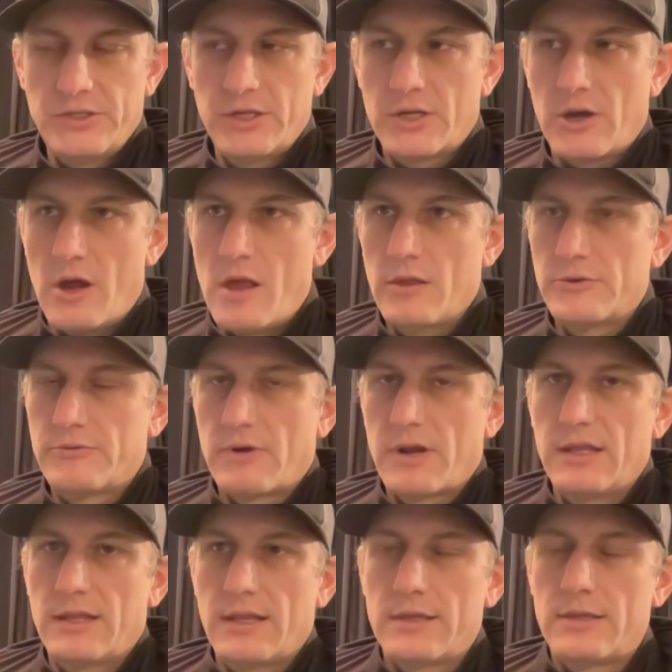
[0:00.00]
college,
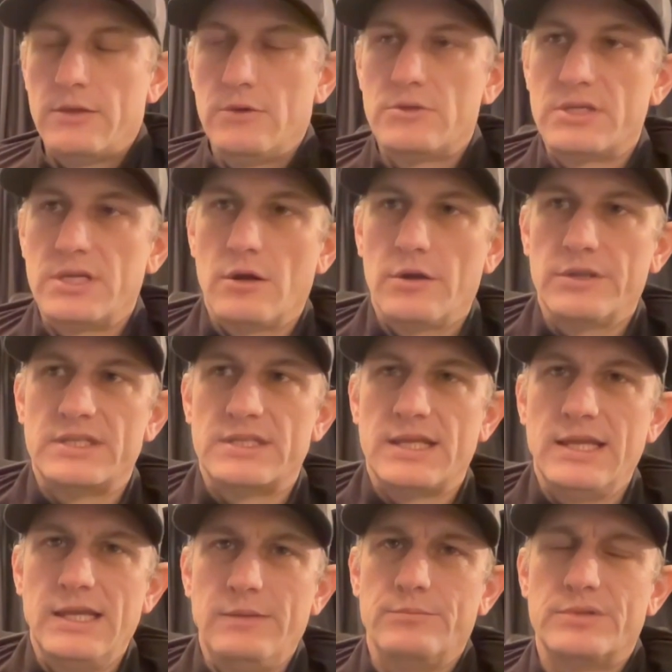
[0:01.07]
right? Like you see all these
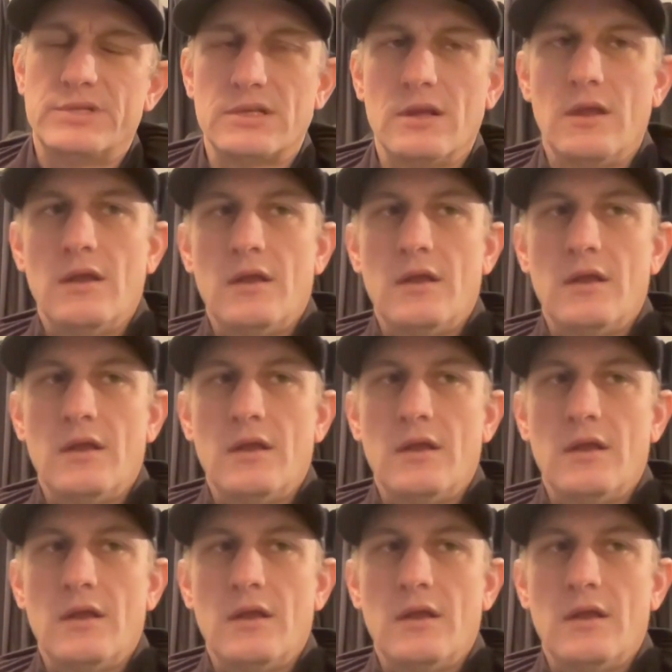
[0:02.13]
teams,